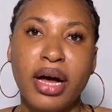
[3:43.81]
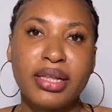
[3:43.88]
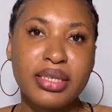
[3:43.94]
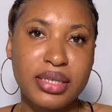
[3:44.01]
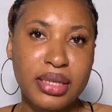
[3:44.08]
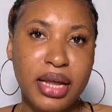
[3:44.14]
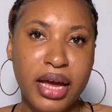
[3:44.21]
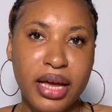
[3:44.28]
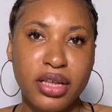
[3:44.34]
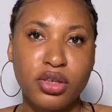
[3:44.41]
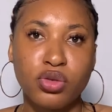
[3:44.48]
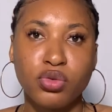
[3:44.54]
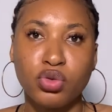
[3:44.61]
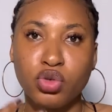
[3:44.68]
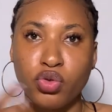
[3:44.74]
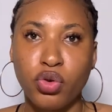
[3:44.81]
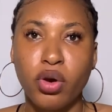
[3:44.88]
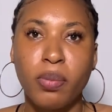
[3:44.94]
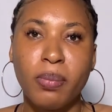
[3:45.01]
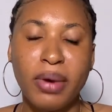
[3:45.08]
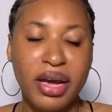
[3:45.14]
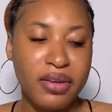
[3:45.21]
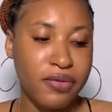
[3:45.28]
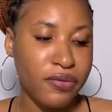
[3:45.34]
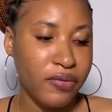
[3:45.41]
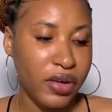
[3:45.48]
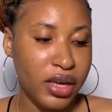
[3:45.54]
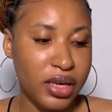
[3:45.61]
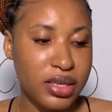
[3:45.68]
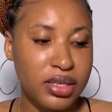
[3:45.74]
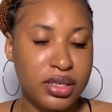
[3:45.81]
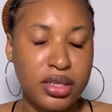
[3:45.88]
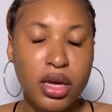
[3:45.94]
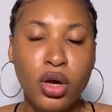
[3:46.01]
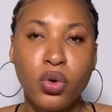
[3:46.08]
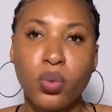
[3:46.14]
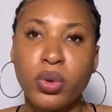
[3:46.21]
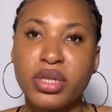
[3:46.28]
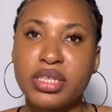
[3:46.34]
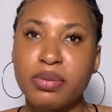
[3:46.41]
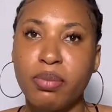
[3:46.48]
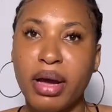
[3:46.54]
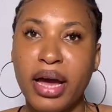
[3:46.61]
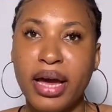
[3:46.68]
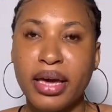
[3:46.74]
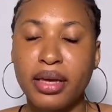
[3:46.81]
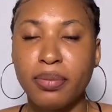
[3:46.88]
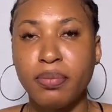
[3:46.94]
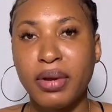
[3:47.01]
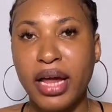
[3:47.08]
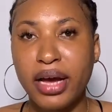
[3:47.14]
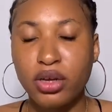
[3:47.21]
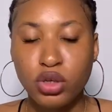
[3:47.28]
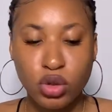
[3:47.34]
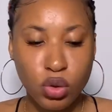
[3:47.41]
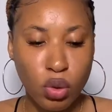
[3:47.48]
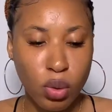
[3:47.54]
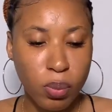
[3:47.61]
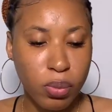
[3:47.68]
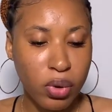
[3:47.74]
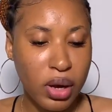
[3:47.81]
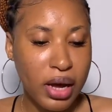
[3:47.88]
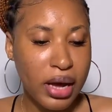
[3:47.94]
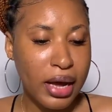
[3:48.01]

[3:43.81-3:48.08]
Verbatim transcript: at night to scrub my face with my black soap